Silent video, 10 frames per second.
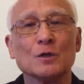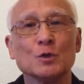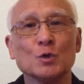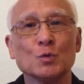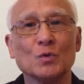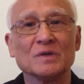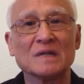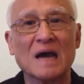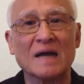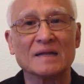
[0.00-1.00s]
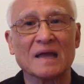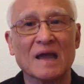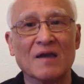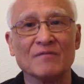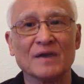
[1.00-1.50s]
you will not
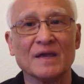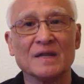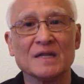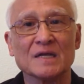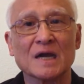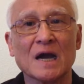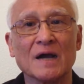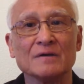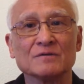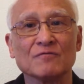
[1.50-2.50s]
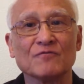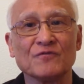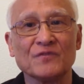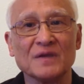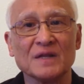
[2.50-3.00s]
have any kinds of
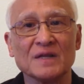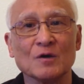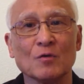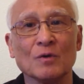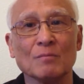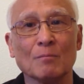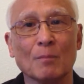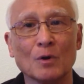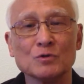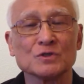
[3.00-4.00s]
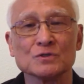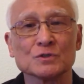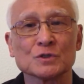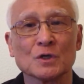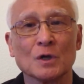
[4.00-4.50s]
feeling or
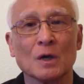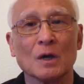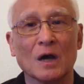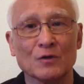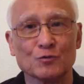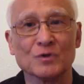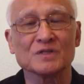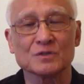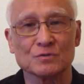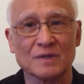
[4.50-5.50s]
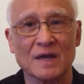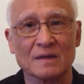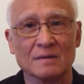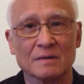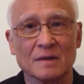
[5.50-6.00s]
emotions addressed to that.
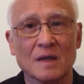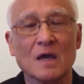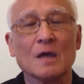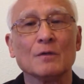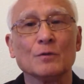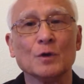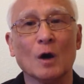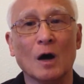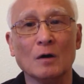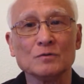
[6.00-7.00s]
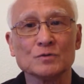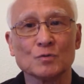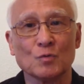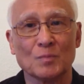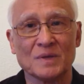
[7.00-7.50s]
You
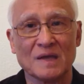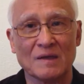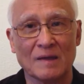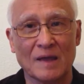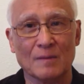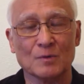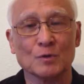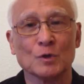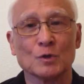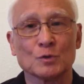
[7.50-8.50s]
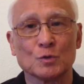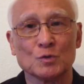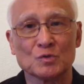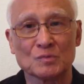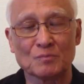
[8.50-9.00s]
also will be able
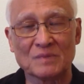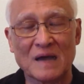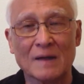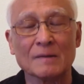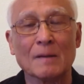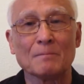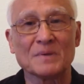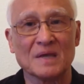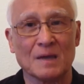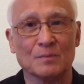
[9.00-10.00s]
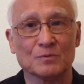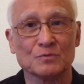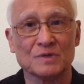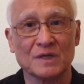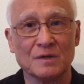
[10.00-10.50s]
to not be able
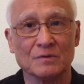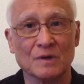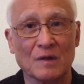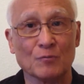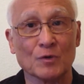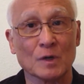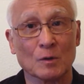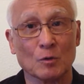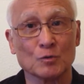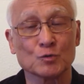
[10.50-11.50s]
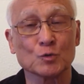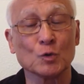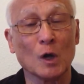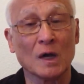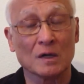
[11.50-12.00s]
to tear. And we're going to go
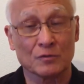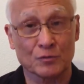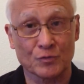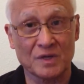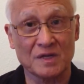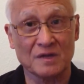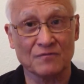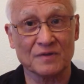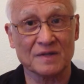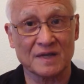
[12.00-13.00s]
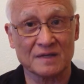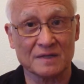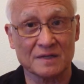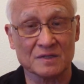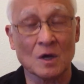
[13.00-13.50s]
through 3 different
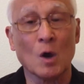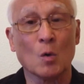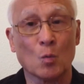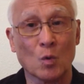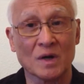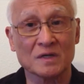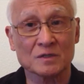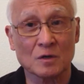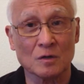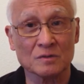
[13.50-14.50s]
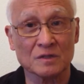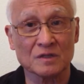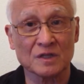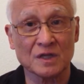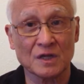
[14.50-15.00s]
techniques. One is called
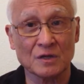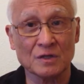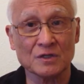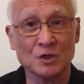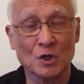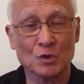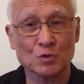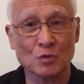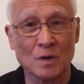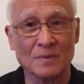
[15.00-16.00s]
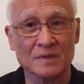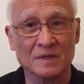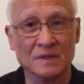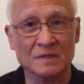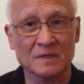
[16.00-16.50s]
the tearless trauma
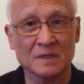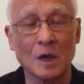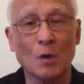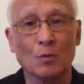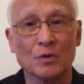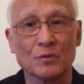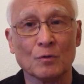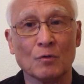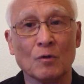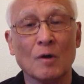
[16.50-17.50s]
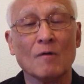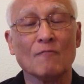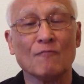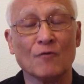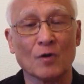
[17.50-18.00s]
technique, where no
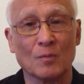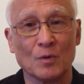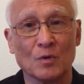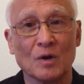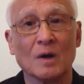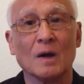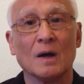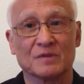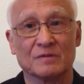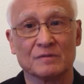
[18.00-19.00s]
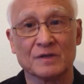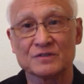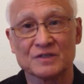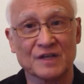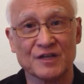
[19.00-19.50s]
verbal
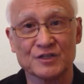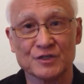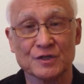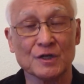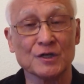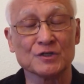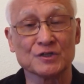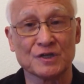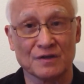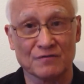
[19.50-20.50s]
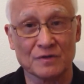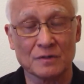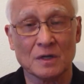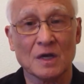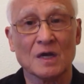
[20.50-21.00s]
dissertation is given.
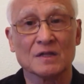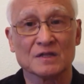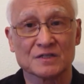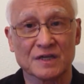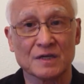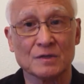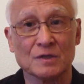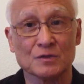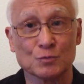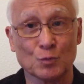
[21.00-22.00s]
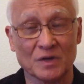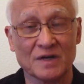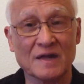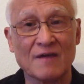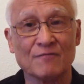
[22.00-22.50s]
The second is with
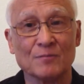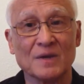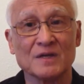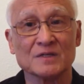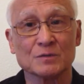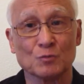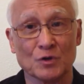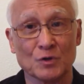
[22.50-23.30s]
an affirmation, where